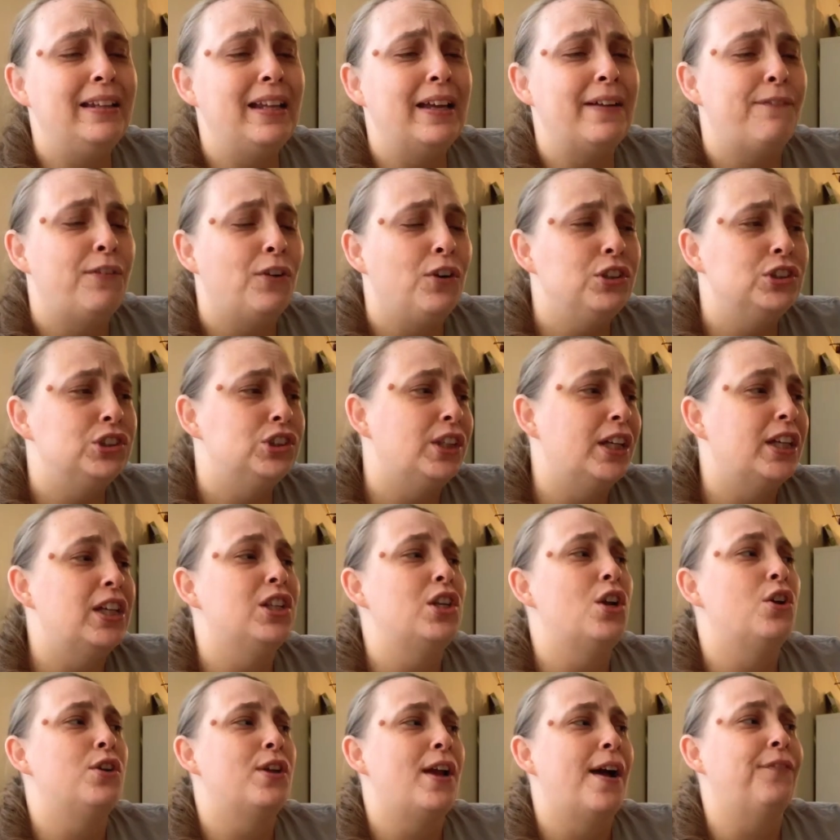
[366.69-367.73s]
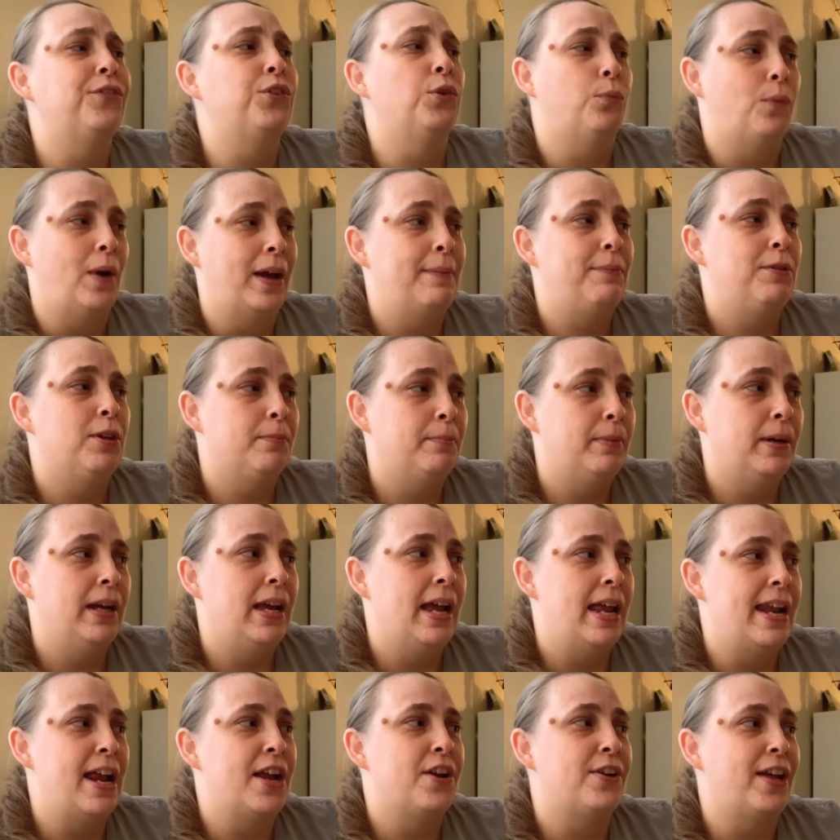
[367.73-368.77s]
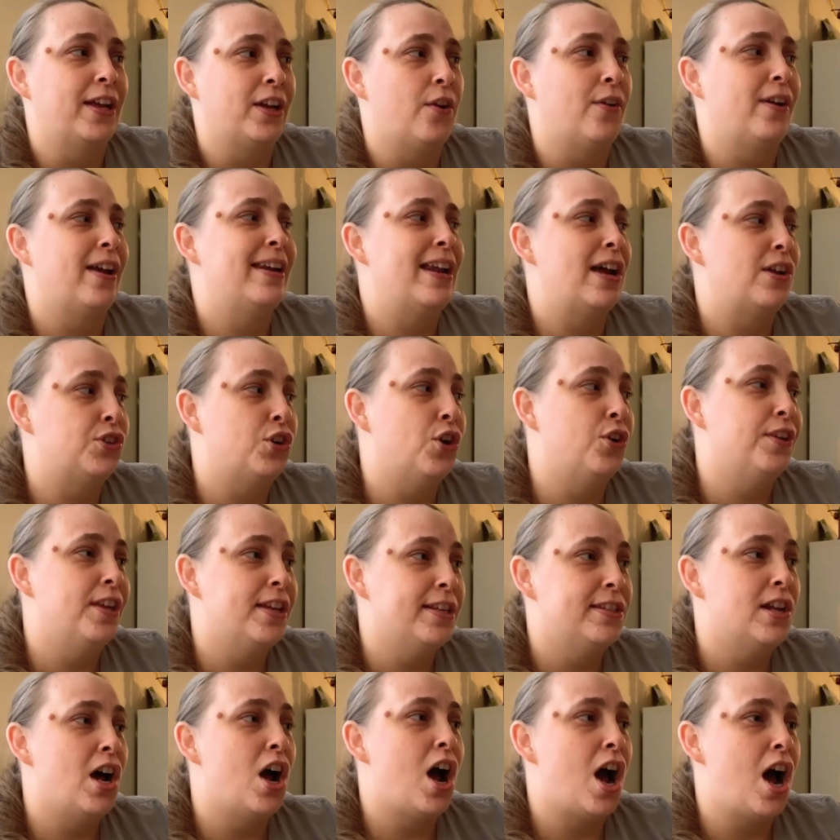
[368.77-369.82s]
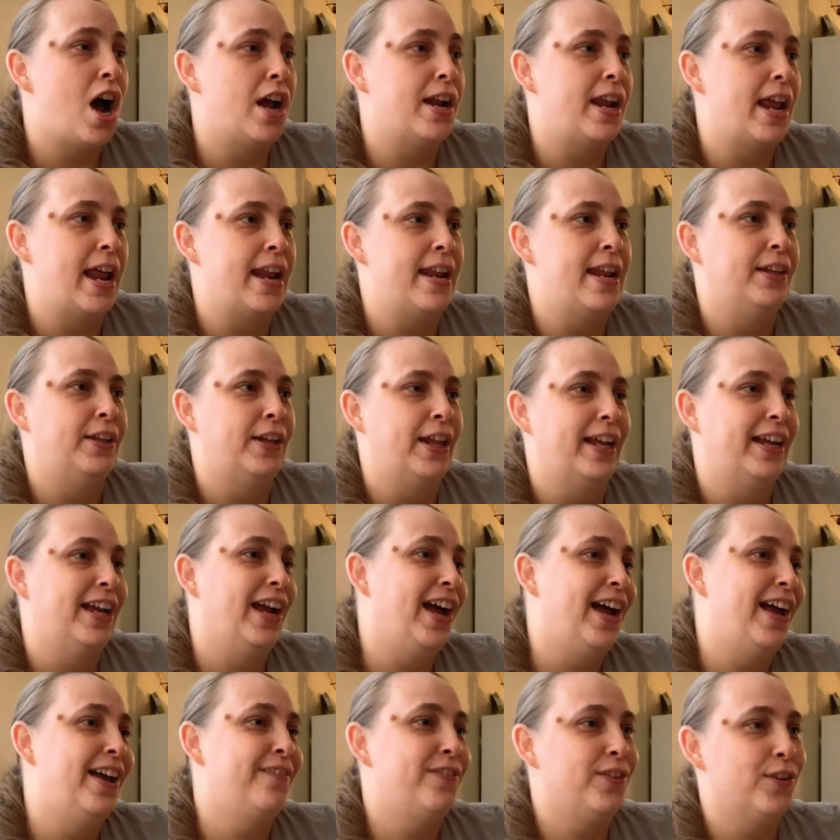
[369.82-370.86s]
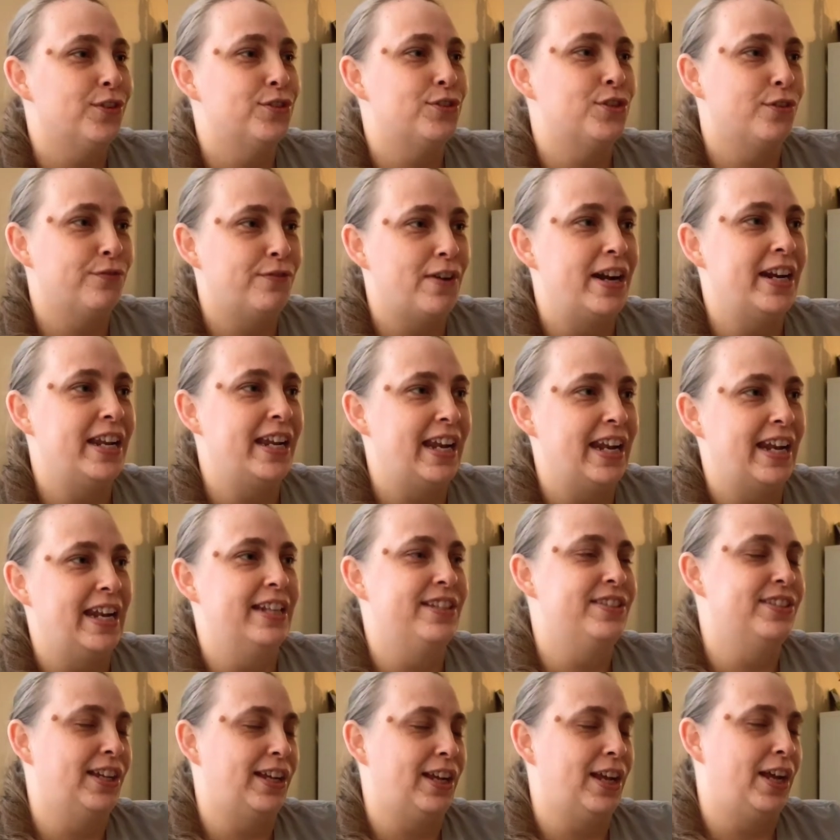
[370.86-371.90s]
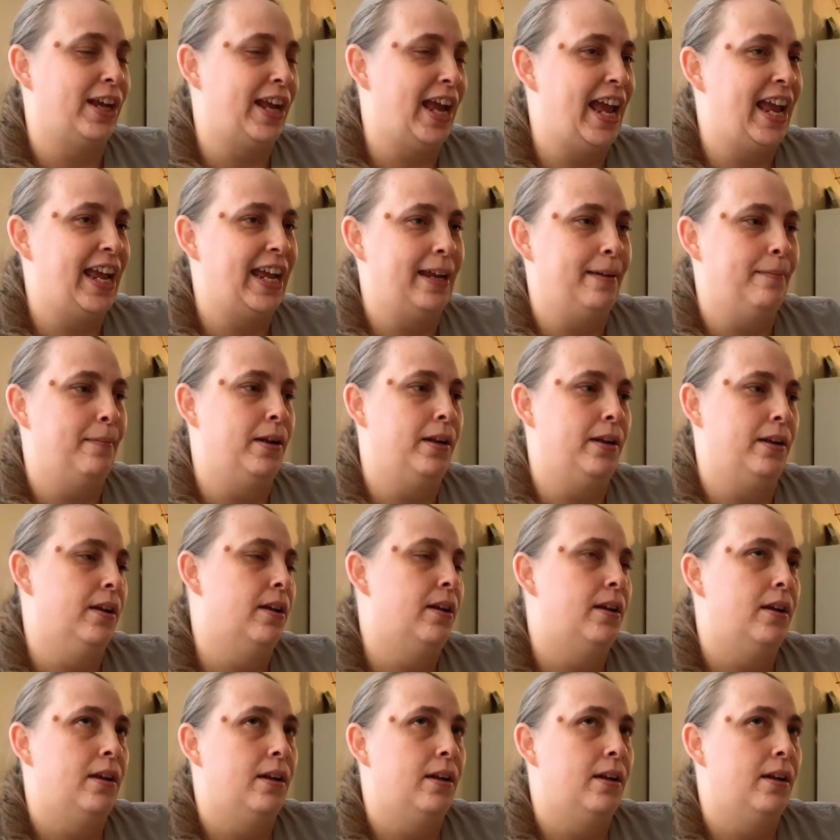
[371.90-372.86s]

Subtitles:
Like, first, like, you know, you have to wipe your butt, and now you're like, okay, now turn this on, and then they're like, oh, it feels so funny, and it's like a game, and